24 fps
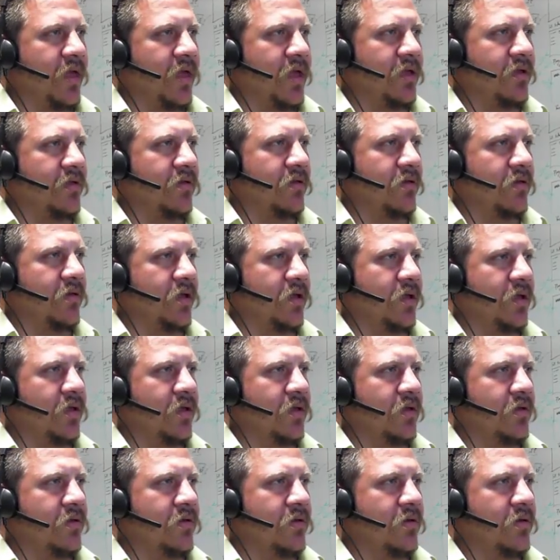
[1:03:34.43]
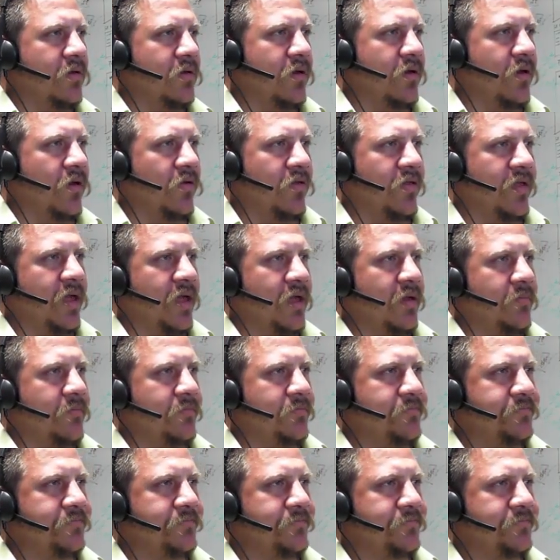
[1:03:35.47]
then end, no then.